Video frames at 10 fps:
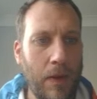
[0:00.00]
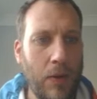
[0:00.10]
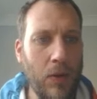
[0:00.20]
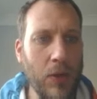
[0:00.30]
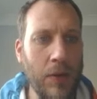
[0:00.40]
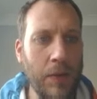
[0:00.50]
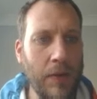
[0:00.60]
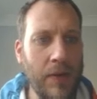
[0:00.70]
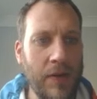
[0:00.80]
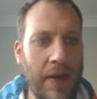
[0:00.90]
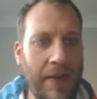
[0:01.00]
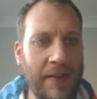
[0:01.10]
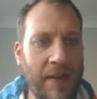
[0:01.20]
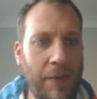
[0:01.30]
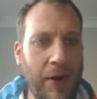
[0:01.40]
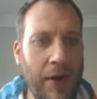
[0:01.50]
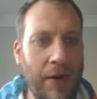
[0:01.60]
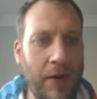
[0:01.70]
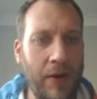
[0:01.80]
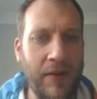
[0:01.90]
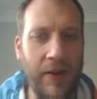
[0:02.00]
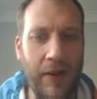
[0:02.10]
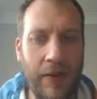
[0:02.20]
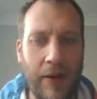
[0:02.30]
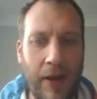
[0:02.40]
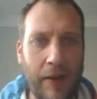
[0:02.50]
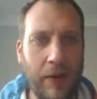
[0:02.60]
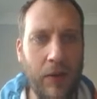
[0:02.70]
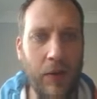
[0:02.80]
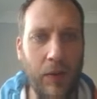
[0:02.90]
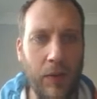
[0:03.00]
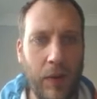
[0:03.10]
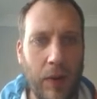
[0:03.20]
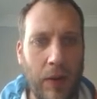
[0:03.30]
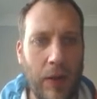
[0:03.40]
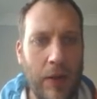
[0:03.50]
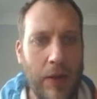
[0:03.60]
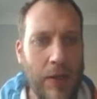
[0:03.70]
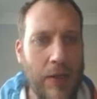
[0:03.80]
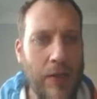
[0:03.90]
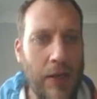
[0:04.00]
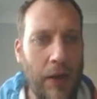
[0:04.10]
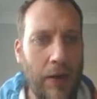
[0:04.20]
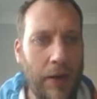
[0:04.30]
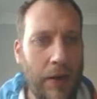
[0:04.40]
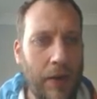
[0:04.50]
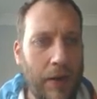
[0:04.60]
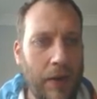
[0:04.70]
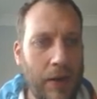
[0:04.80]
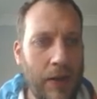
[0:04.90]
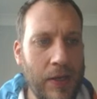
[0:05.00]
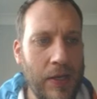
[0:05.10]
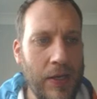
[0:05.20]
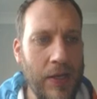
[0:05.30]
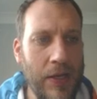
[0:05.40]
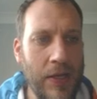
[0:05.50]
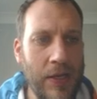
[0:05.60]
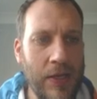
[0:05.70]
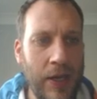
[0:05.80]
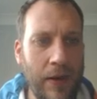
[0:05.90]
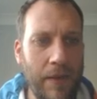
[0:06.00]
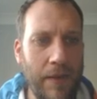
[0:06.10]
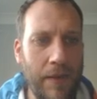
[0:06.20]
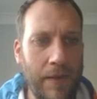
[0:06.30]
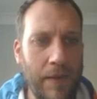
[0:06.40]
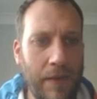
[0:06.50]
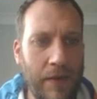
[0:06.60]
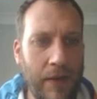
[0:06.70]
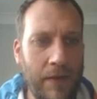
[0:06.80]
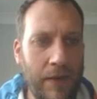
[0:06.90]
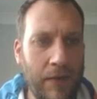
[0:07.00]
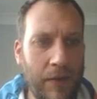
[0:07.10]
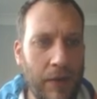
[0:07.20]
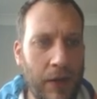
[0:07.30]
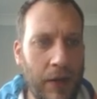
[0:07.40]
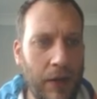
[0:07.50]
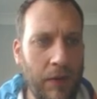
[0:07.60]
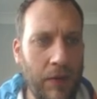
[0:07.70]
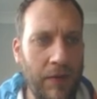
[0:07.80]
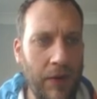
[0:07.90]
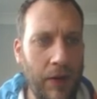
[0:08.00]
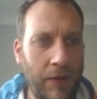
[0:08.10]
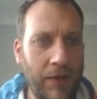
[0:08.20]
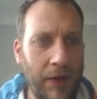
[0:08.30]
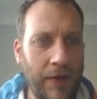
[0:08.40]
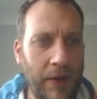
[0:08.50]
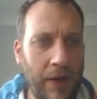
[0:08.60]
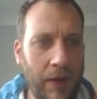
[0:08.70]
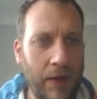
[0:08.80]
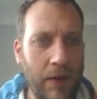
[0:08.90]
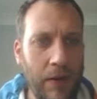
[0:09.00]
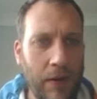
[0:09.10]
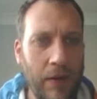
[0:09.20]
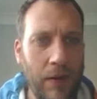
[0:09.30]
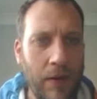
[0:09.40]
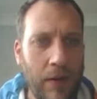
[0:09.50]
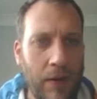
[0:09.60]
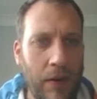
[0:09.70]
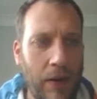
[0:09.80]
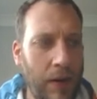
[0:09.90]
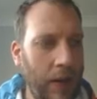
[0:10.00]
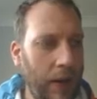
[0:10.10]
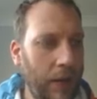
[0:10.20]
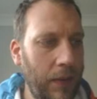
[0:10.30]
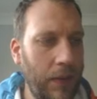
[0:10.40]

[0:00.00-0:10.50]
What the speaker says: Awesome. You see that? They separated nicely. Okay, cool. So let's just test this out. See if this is working. Oh, they're very close together there. Now.